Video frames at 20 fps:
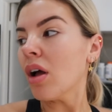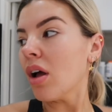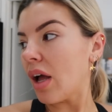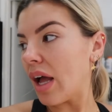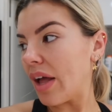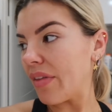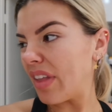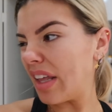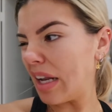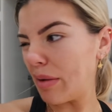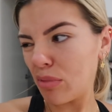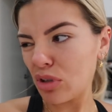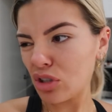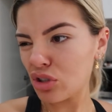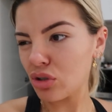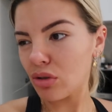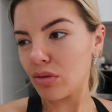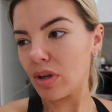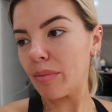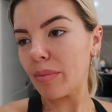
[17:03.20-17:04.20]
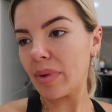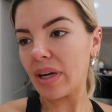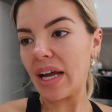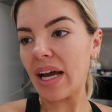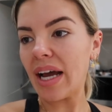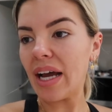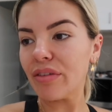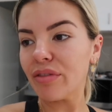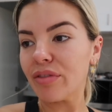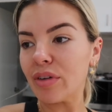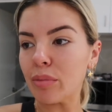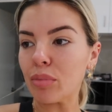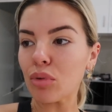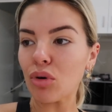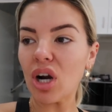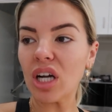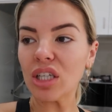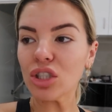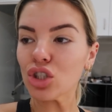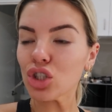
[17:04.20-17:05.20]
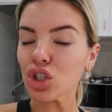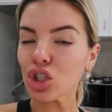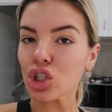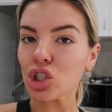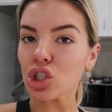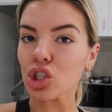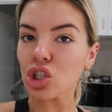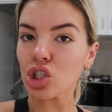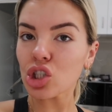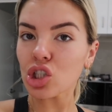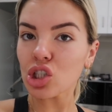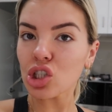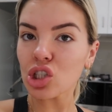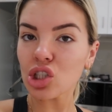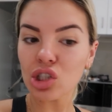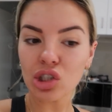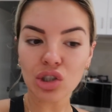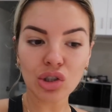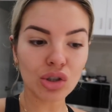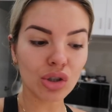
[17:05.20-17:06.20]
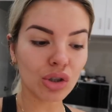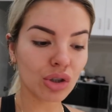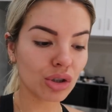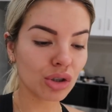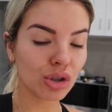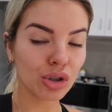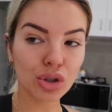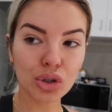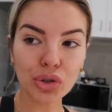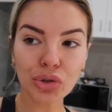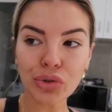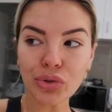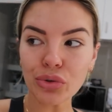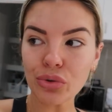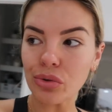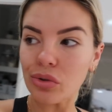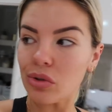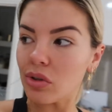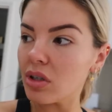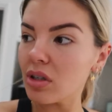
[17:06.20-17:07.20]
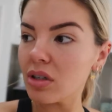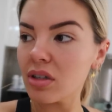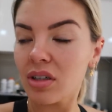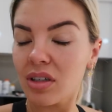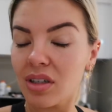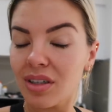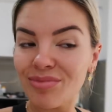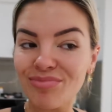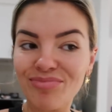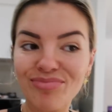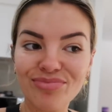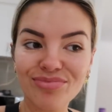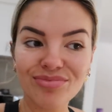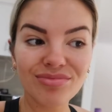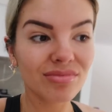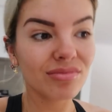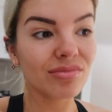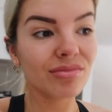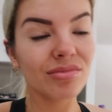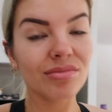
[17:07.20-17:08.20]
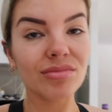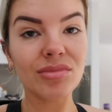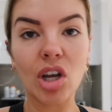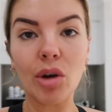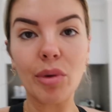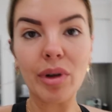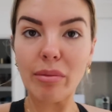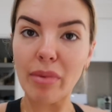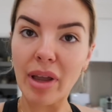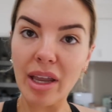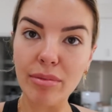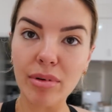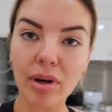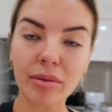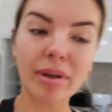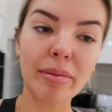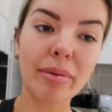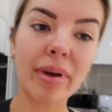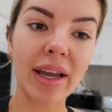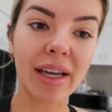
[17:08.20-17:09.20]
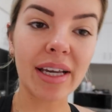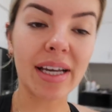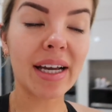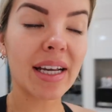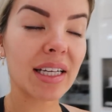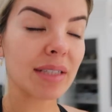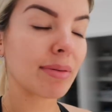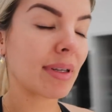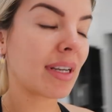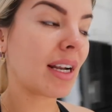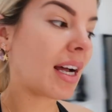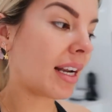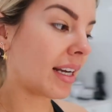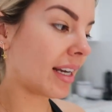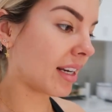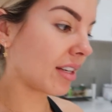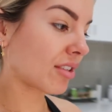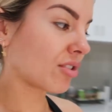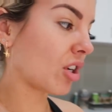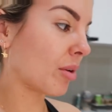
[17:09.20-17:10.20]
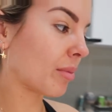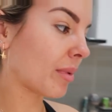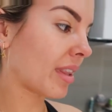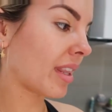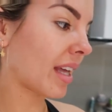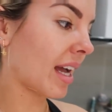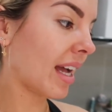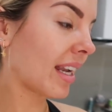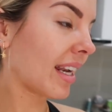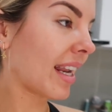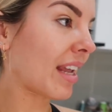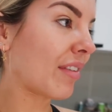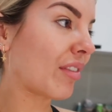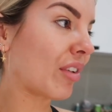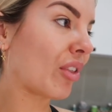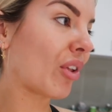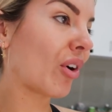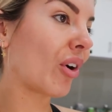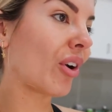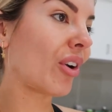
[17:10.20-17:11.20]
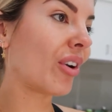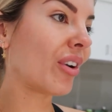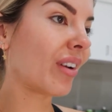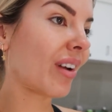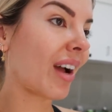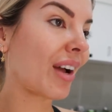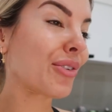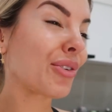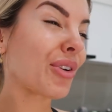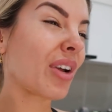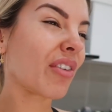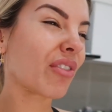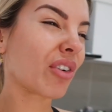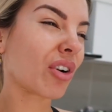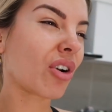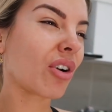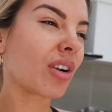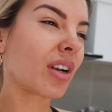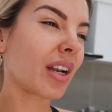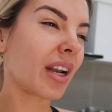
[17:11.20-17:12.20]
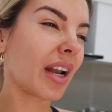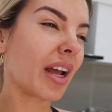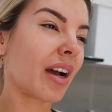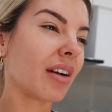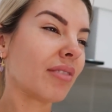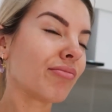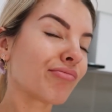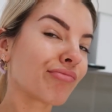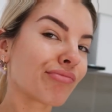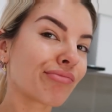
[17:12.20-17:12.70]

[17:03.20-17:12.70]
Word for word: And then I'm not sure what I'm gonna have for brunch. Not sure knowing me, probably pancakes, but no, I need to stop with that, even though I do have ricotta now.